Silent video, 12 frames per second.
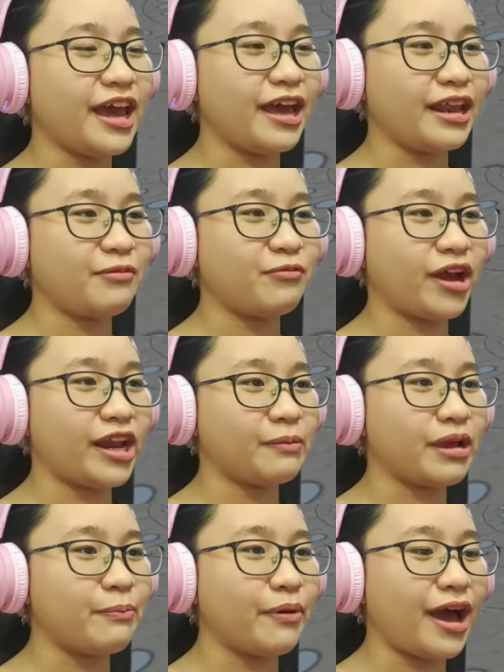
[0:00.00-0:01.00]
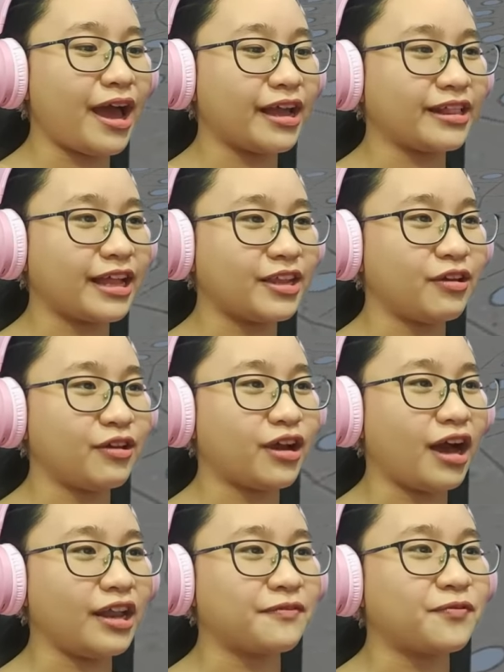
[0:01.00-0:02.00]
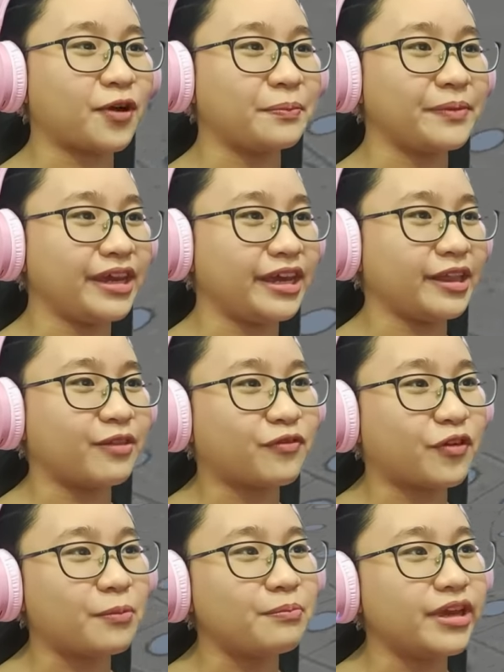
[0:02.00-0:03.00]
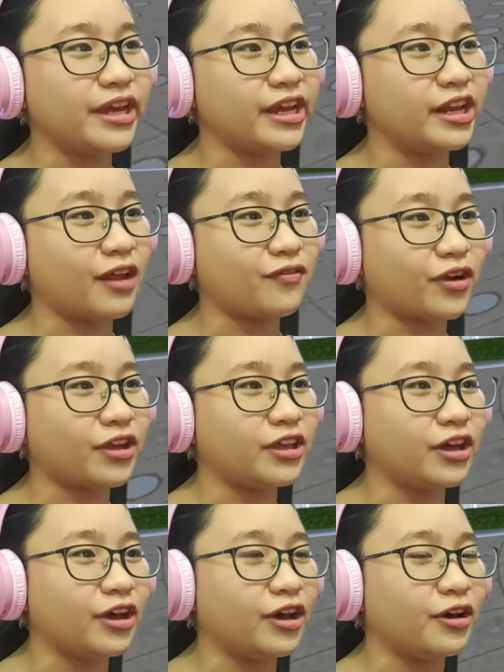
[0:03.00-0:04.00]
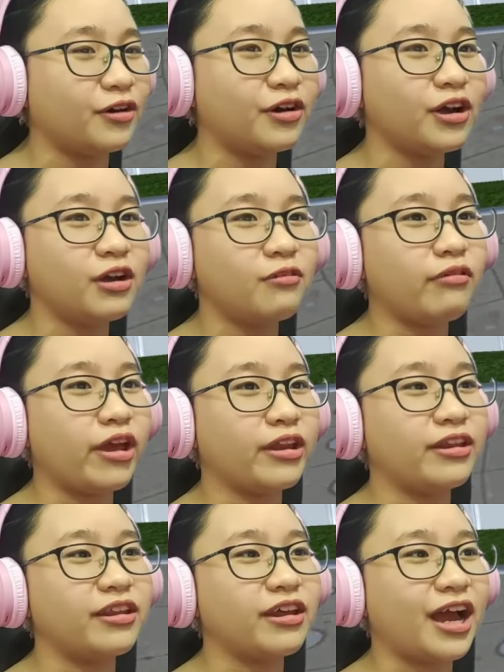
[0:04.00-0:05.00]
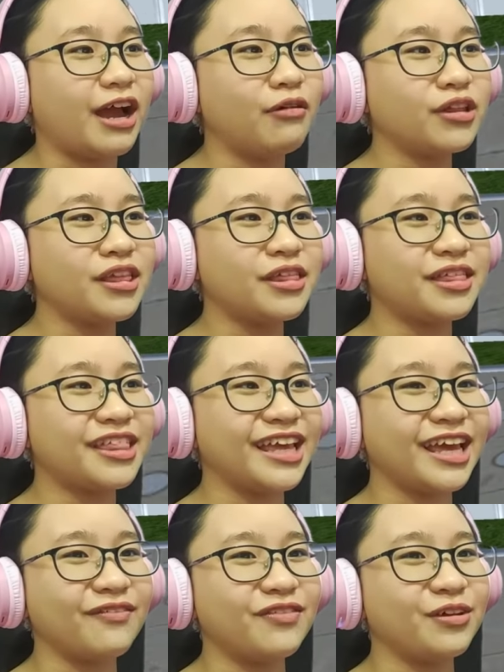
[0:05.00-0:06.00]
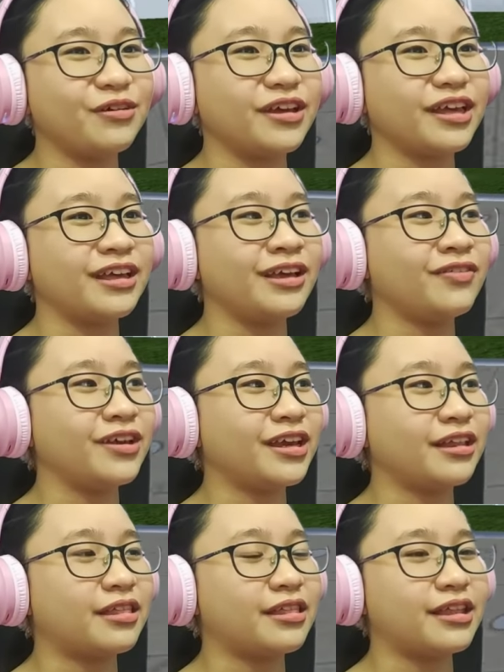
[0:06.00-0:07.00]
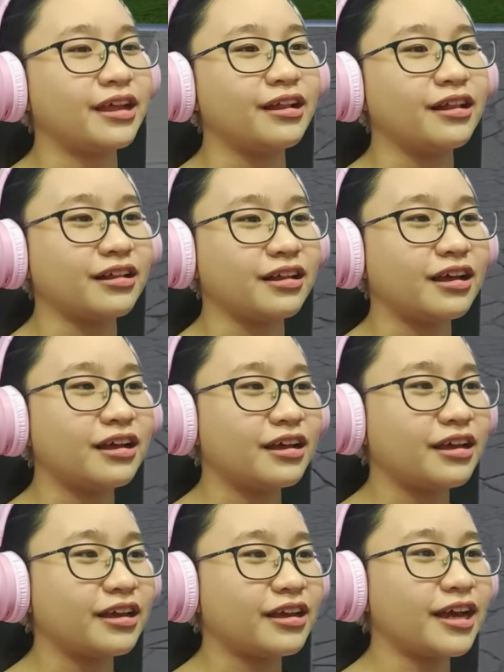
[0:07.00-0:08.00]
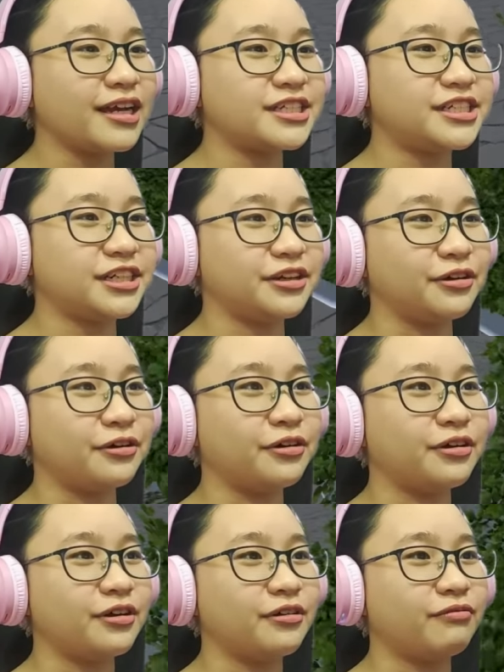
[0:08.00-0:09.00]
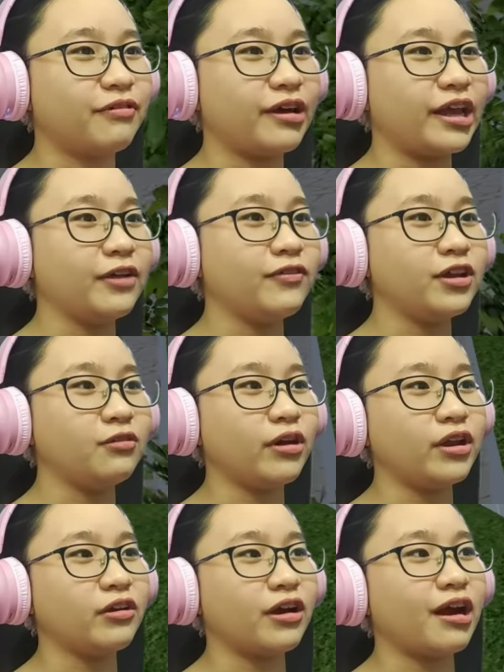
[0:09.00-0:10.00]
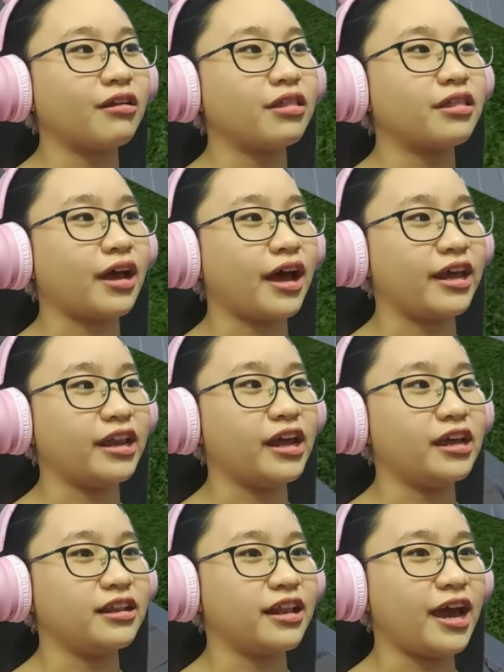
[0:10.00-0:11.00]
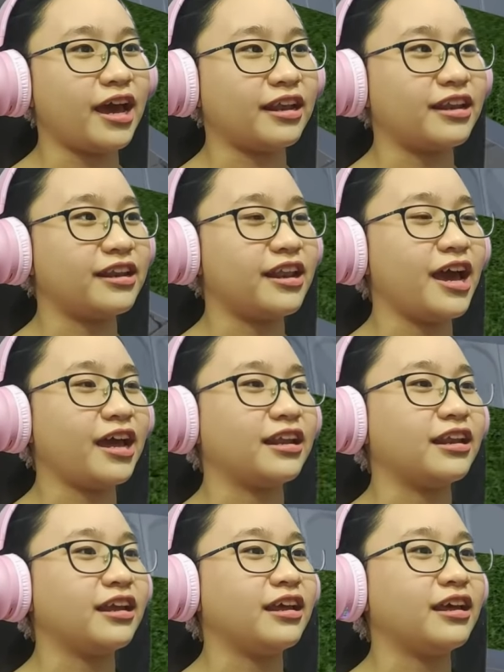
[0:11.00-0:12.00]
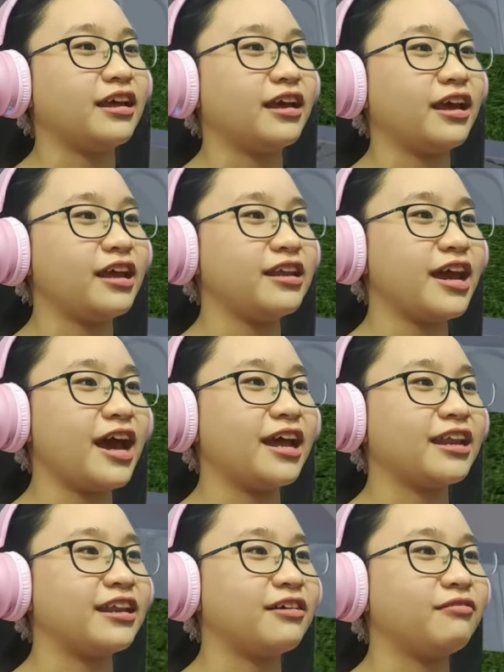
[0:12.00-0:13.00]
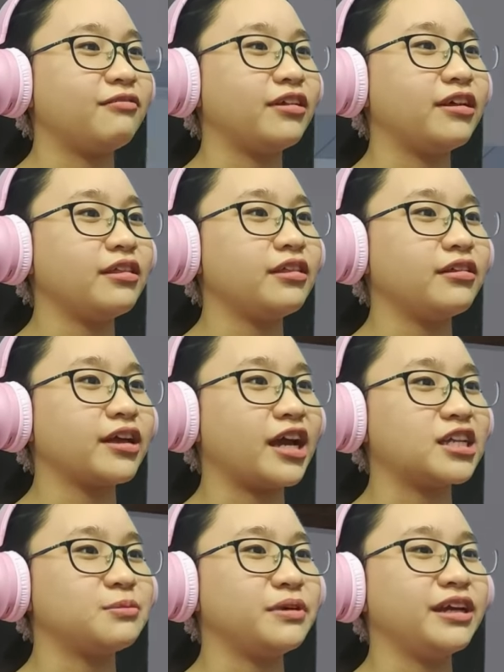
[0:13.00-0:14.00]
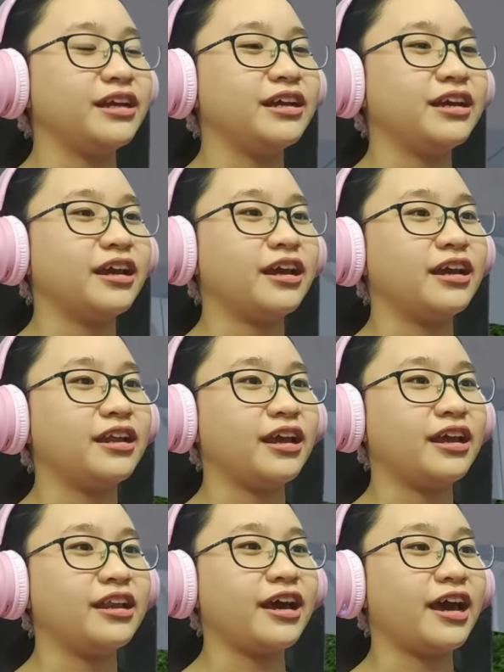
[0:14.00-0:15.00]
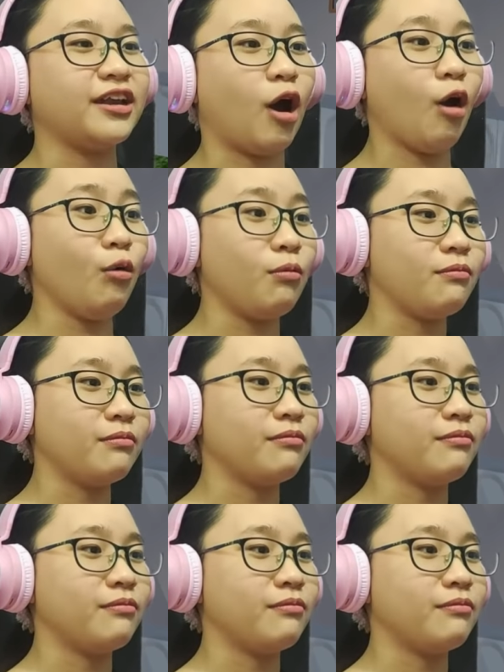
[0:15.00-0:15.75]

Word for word: dad, I'm riding my bike that you got it for me. It's for me, not for you. Wait, I want to see if you if he can still catch you, even when you're outside. Hey, dad, dad. Hey, dad. Will he still catch me? Hey, dad. Oh,